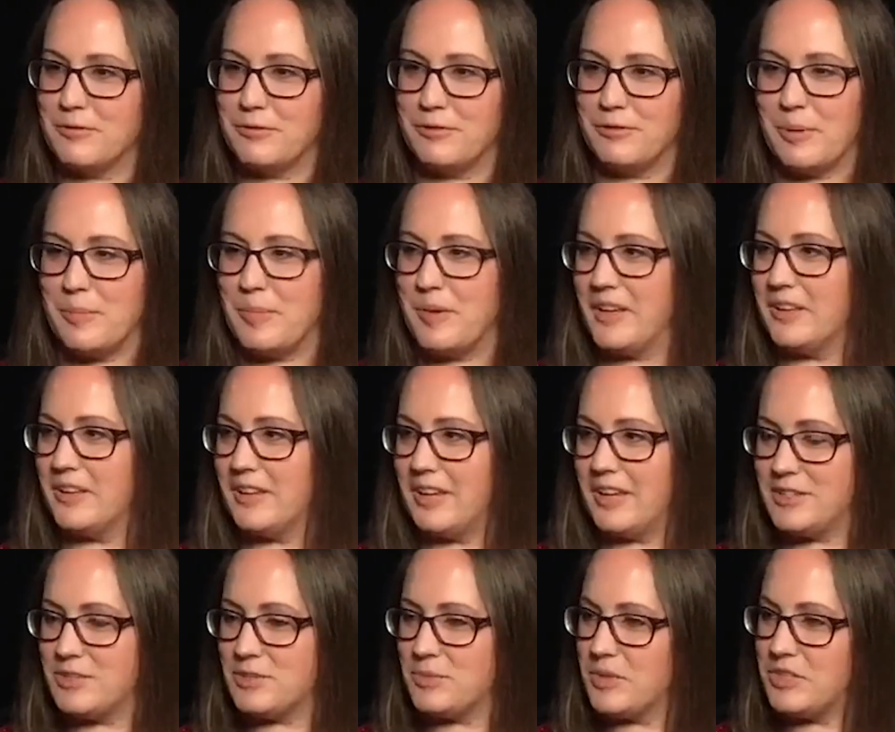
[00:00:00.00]
flipping a
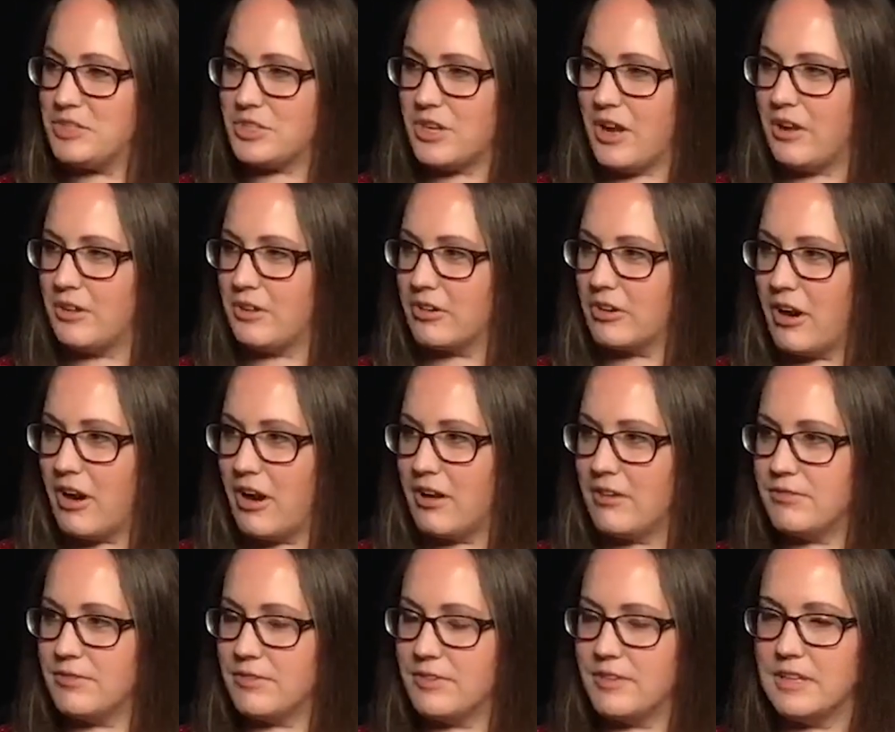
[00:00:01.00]
light switch on or
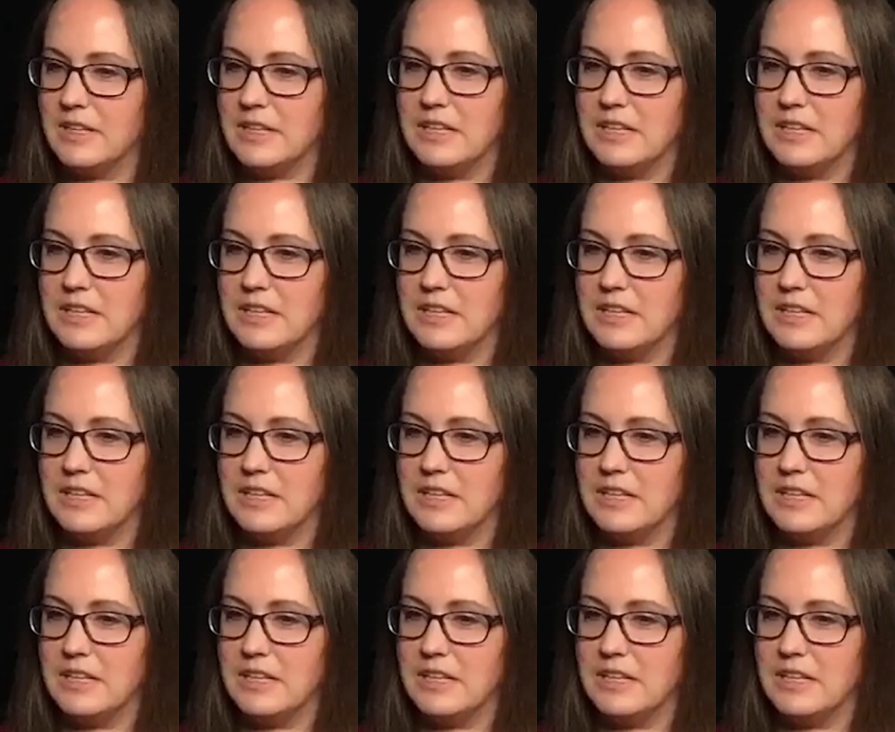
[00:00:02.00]
off.